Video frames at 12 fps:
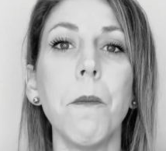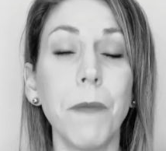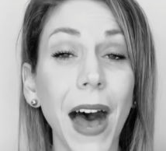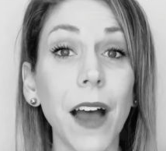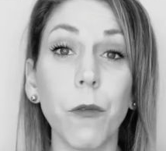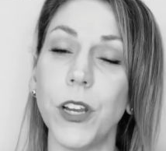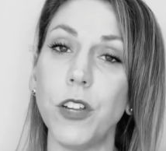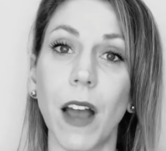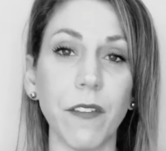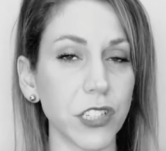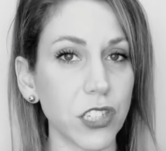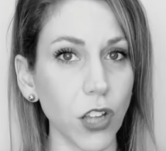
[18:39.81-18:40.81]
But when you
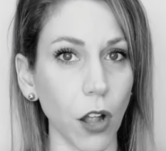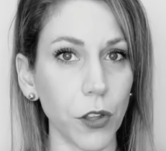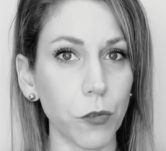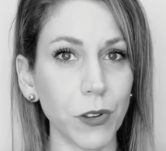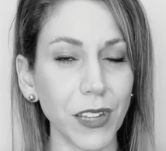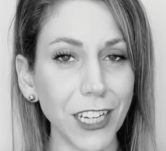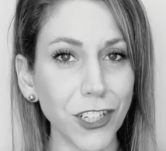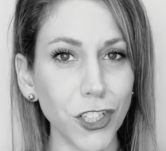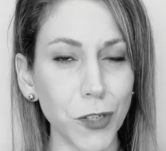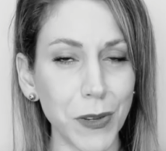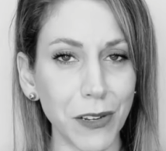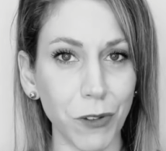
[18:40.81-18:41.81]
have a solid
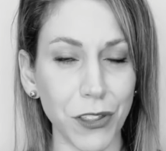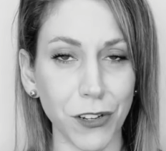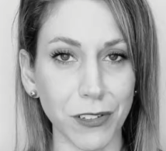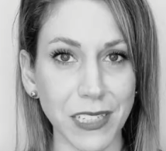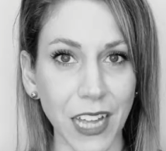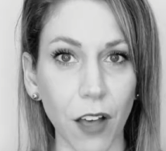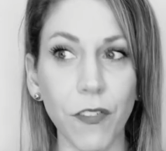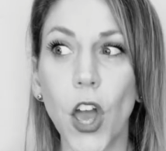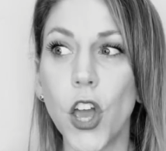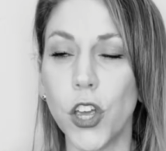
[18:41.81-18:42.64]
relationship with yourself,